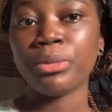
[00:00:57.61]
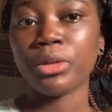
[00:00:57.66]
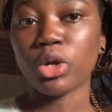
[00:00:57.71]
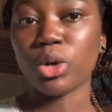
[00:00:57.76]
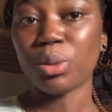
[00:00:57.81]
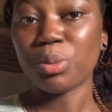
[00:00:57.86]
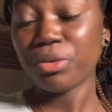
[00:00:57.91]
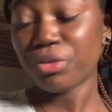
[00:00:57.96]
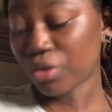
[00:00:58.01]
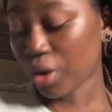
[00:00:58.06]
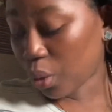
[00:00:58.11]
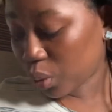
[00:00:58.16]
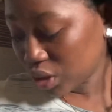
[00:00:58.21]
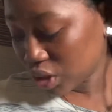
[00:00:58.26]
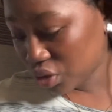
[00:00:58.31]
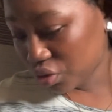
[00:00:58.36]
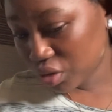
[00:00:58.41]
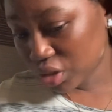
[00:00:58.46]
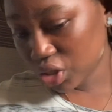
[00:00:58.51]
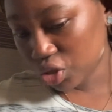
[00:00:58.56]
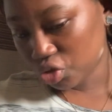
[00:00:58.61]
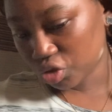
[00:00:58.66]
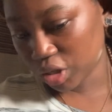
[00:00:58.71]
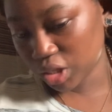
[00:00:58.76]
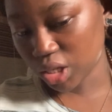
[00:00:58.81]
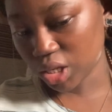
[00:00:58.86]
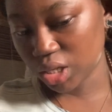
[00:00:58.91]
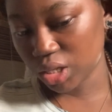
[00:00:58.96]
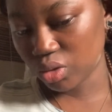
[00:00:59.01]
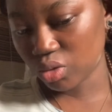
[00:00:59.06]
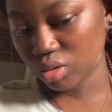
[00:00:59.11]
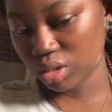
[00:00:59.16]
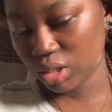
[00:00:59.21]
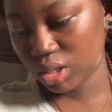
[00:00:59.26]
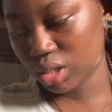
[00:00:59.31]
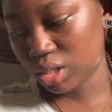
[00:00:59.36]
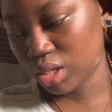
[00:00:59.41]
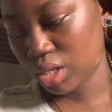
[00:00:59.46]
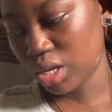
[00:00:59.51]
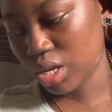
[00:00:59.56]
But before, I wasn't really interested in all the
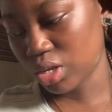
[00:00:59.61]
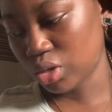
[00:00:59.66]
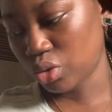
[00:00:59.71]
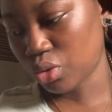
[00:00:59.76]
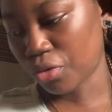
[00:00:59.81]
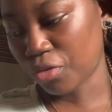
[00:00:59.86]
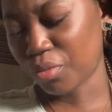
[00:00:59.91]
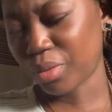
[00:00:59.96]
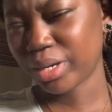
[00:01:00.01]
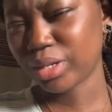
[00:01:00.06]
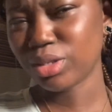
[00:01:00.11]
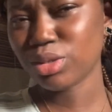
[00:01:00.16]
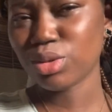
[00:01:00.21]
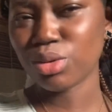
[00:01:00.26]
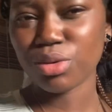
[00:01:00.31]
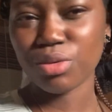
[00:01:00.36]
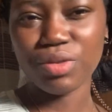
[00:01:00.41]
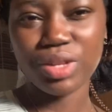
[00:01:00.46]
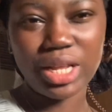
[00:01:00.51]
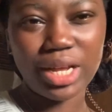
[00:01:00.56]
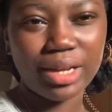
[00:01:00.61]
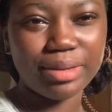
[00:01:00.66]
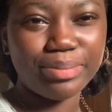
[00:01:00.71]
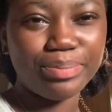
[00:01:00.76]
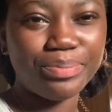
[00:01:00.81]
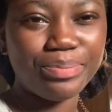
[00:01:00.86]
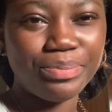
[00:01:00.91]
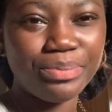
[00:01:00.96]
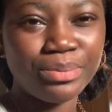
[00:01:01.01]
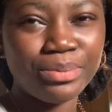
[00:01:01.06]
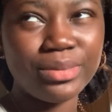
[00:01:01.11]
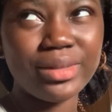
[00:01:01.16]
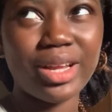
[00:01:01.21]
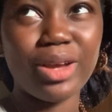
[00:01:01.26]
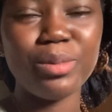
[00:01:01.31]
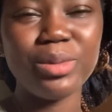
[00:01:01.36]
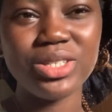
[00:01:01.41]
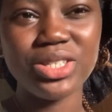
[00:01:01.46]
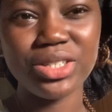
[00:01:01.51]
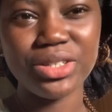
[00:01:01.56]
skincare stuff, but I just thought of it that
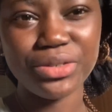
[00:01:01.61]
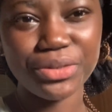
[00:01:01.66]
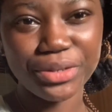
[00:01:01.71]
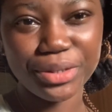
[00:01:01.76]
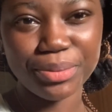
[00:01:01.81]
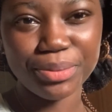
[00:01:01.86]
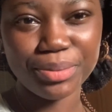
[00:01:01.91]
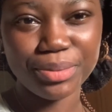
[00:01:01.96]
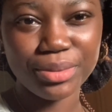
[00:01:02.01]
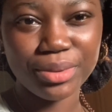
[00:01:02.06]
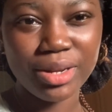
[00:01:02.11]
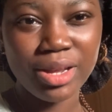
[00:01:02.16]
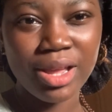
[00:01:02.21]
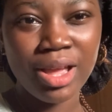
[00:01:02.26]
I'm using cream